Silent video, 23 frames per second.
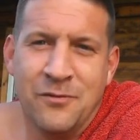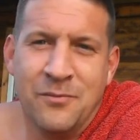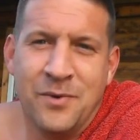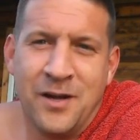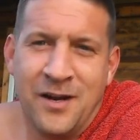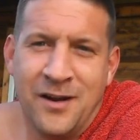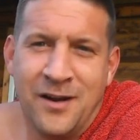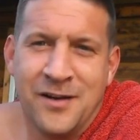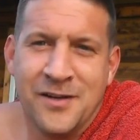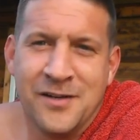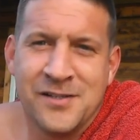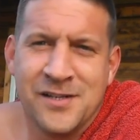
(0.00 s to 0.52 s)
But
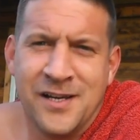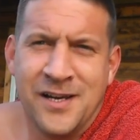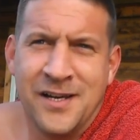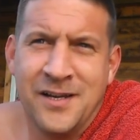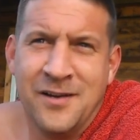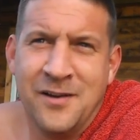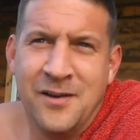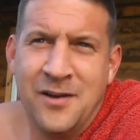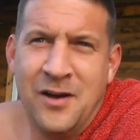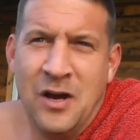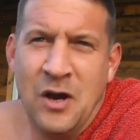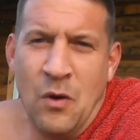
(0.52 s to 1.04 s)
like I say,
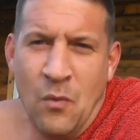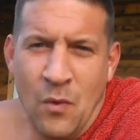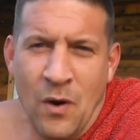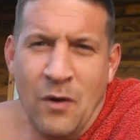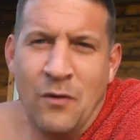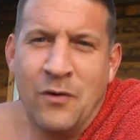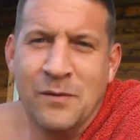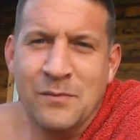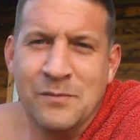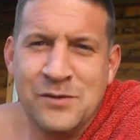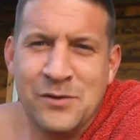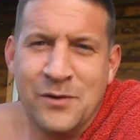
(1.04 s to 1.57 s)

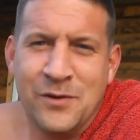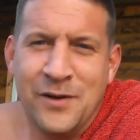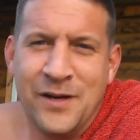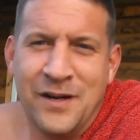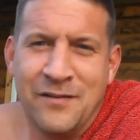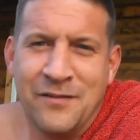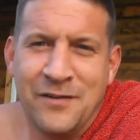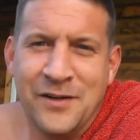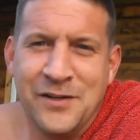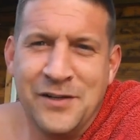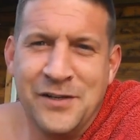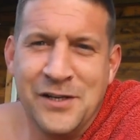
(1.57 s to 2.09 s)
welcome to
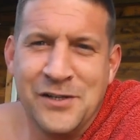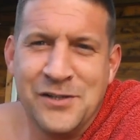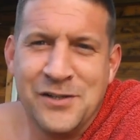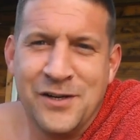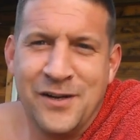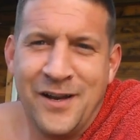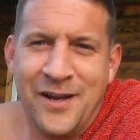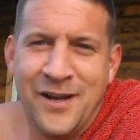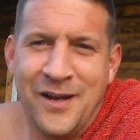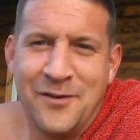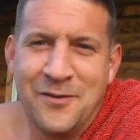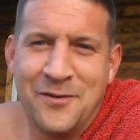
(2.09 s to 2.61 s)
another edition of
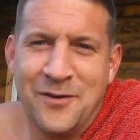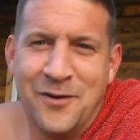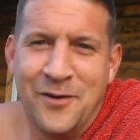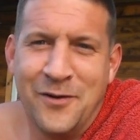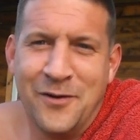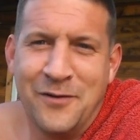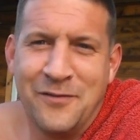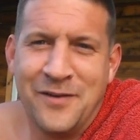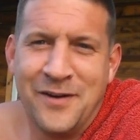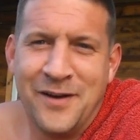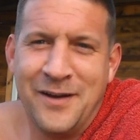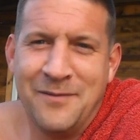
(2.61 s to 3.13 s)
the O'Connor
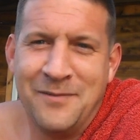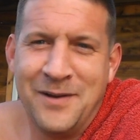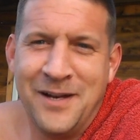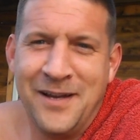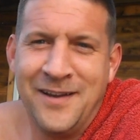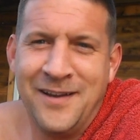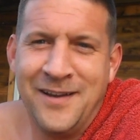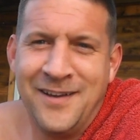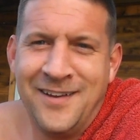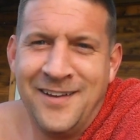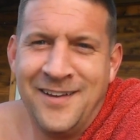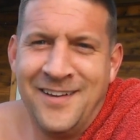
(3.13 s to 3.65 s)
family,
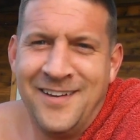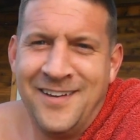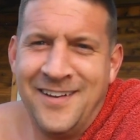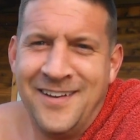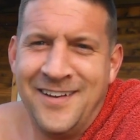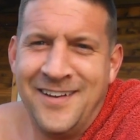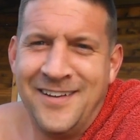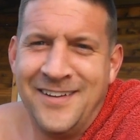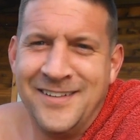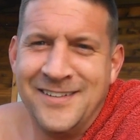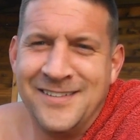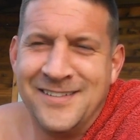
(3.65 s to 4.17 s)

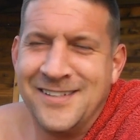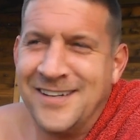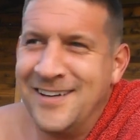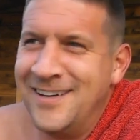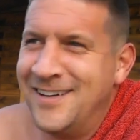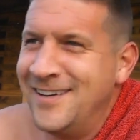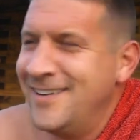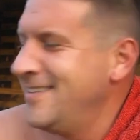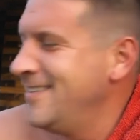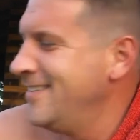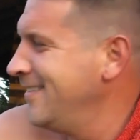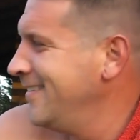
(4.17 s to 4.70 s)
and
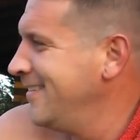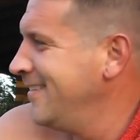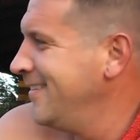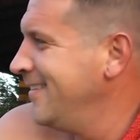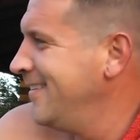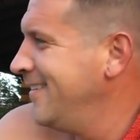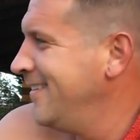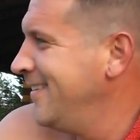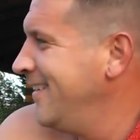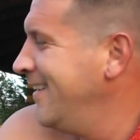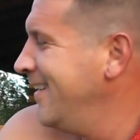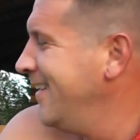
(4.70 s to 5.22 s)

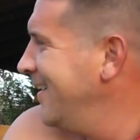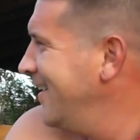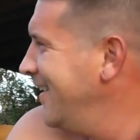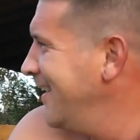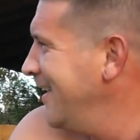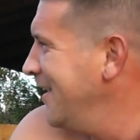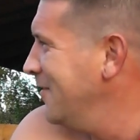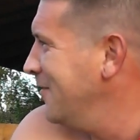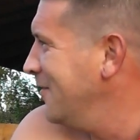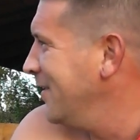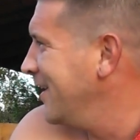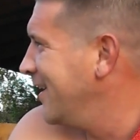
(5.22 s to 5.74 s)

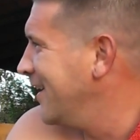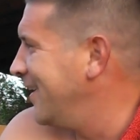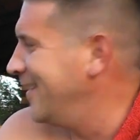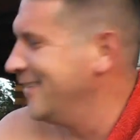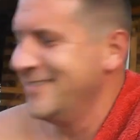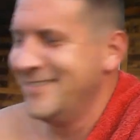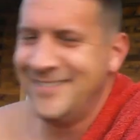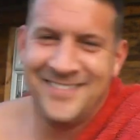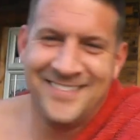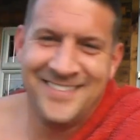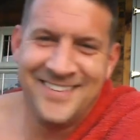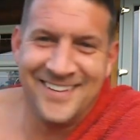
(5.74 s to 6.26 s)
here we go.
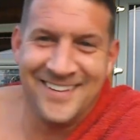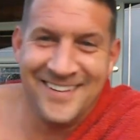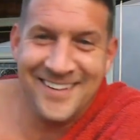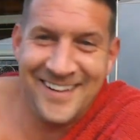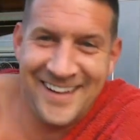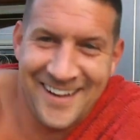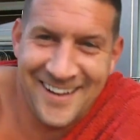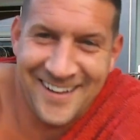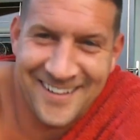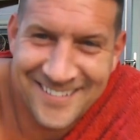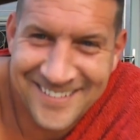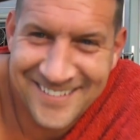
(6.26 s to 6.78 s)

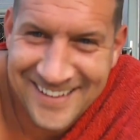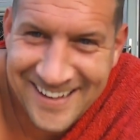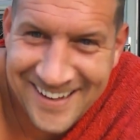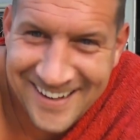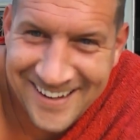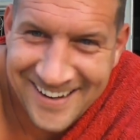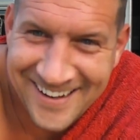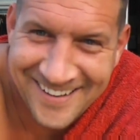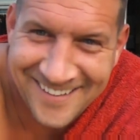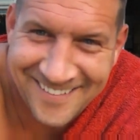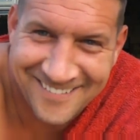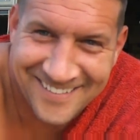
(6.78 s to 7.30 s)
Look, there
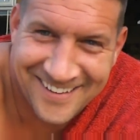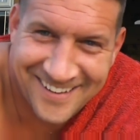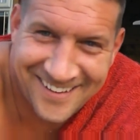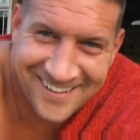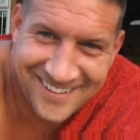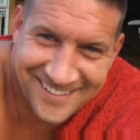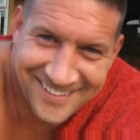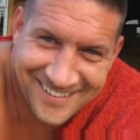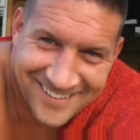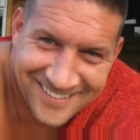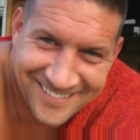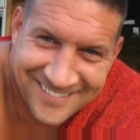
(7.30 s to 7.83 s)
they all are.
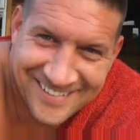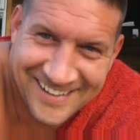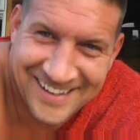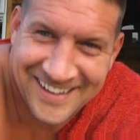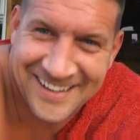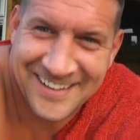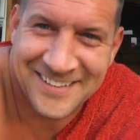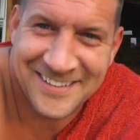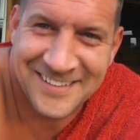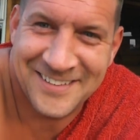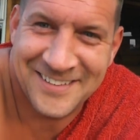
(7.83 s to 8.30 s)
Look, ready?